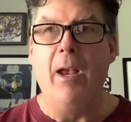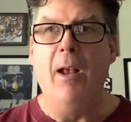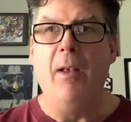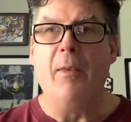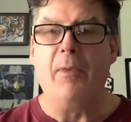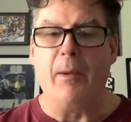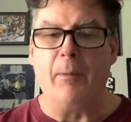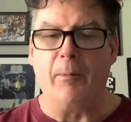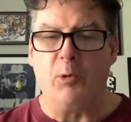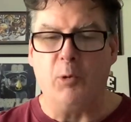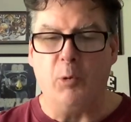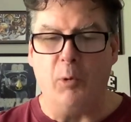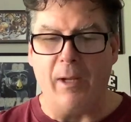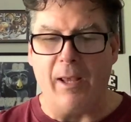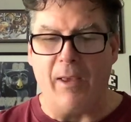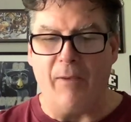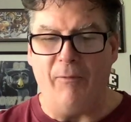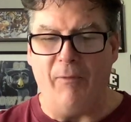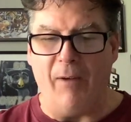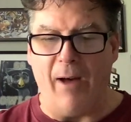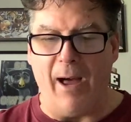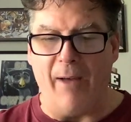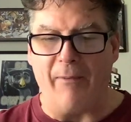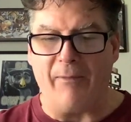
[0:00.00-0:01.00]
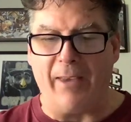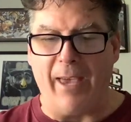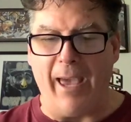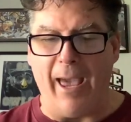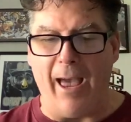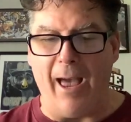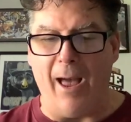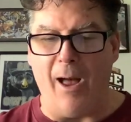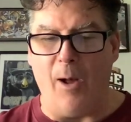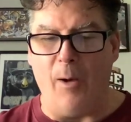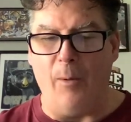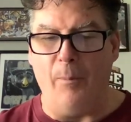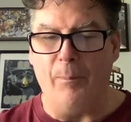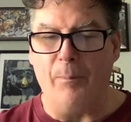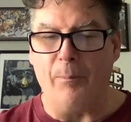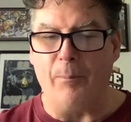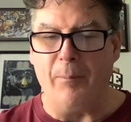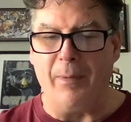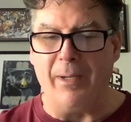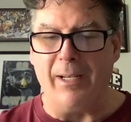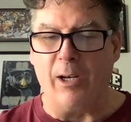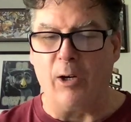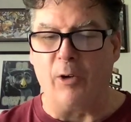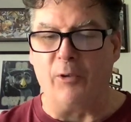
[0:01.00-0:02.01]
Number 25, Cal
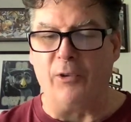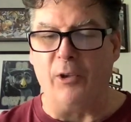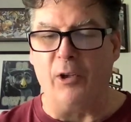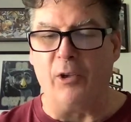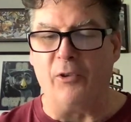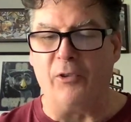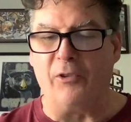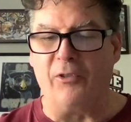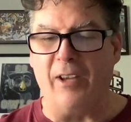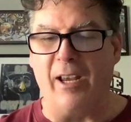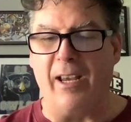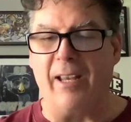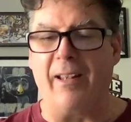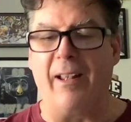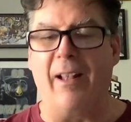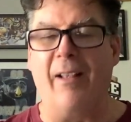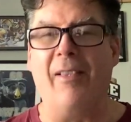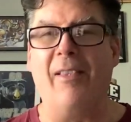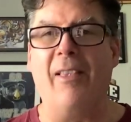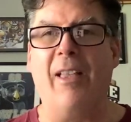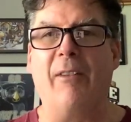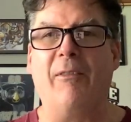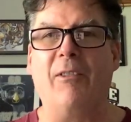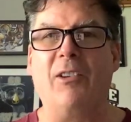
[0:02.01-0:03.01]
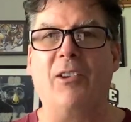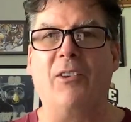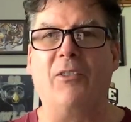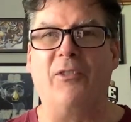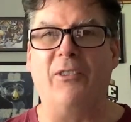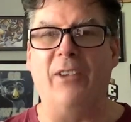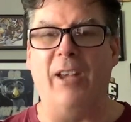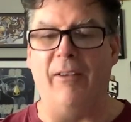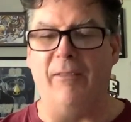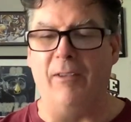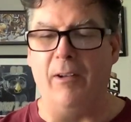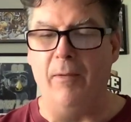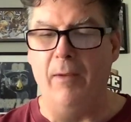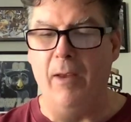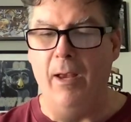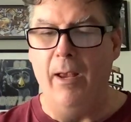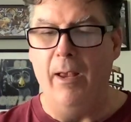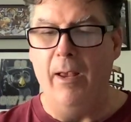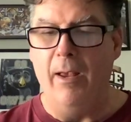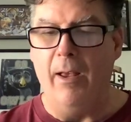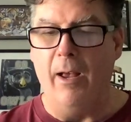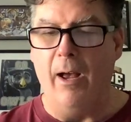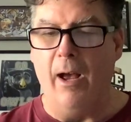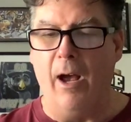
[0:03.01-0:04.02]
beat Arizona State 11-7.
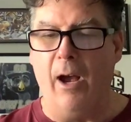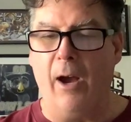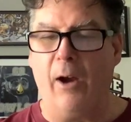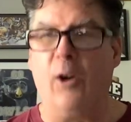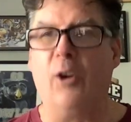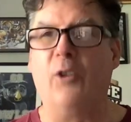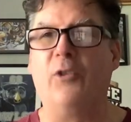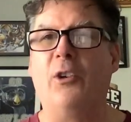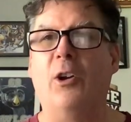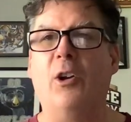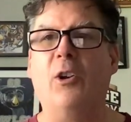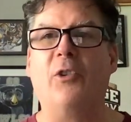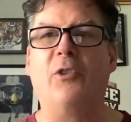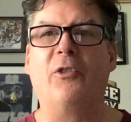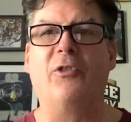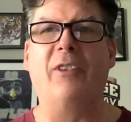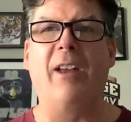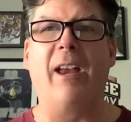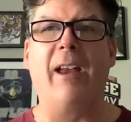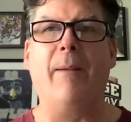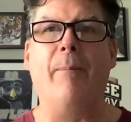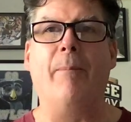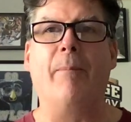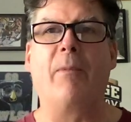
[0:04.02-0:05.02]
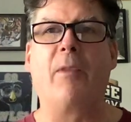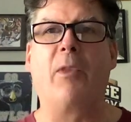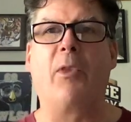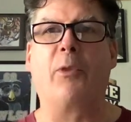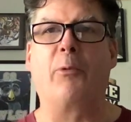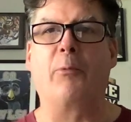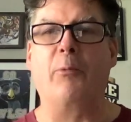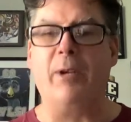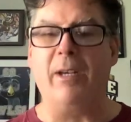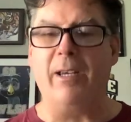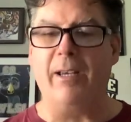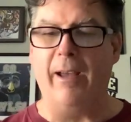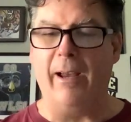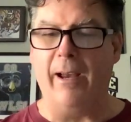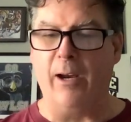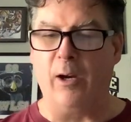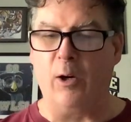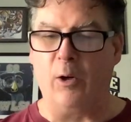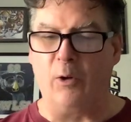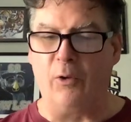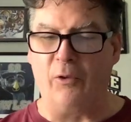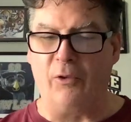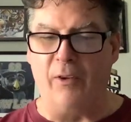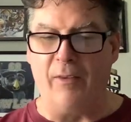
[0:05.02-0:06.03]
Arizona State, 3
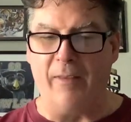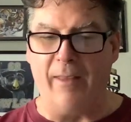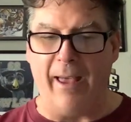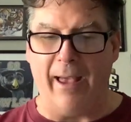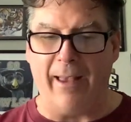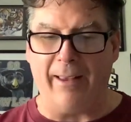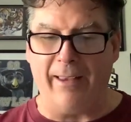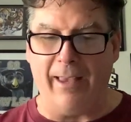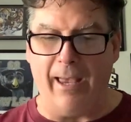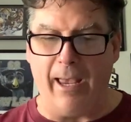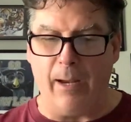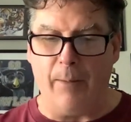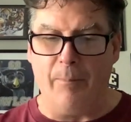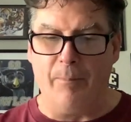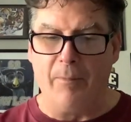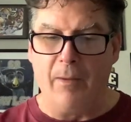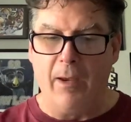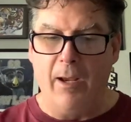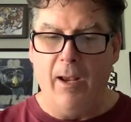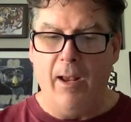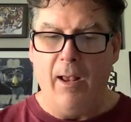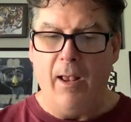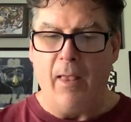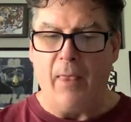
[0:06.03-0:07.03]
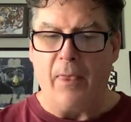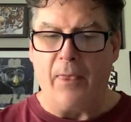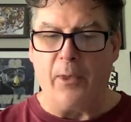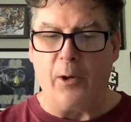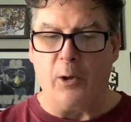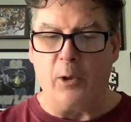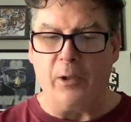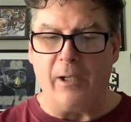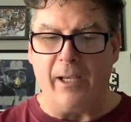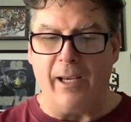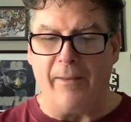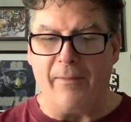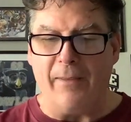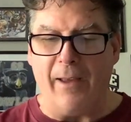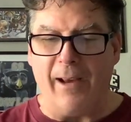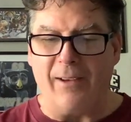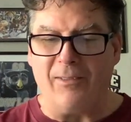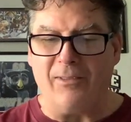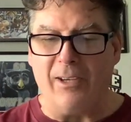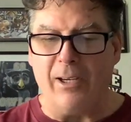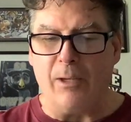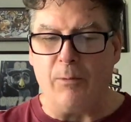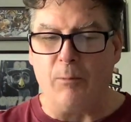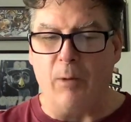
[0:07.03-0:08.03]
errors in that game.
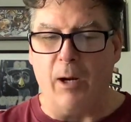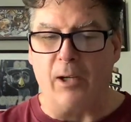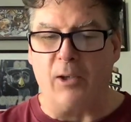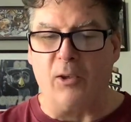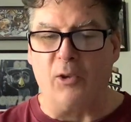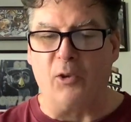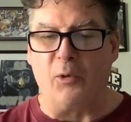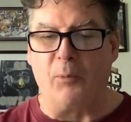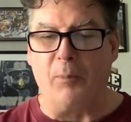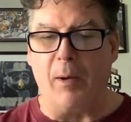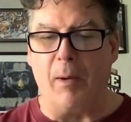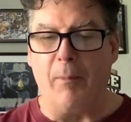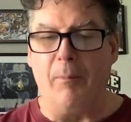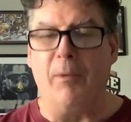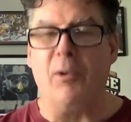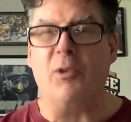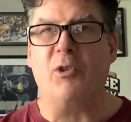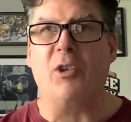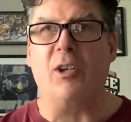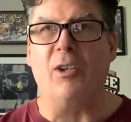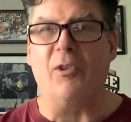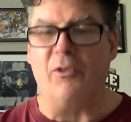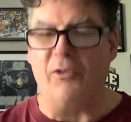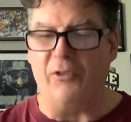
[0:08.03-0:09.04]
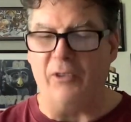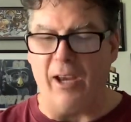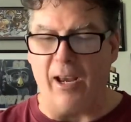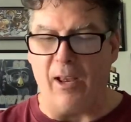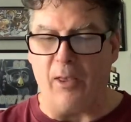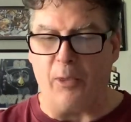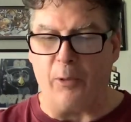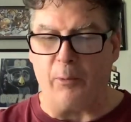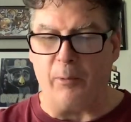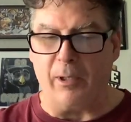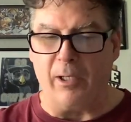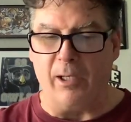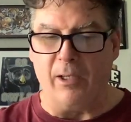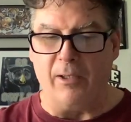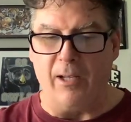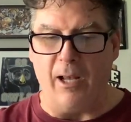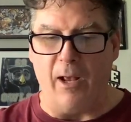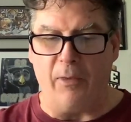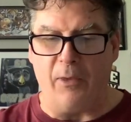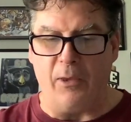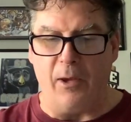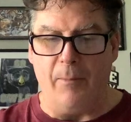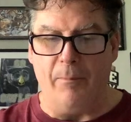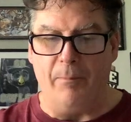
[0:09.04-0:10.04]
30-19, Rutgers beat Michigan State
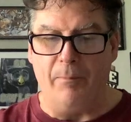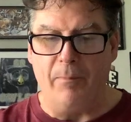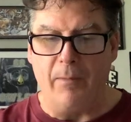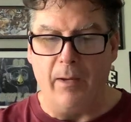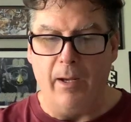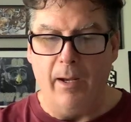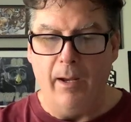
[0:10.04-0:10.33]
3-0.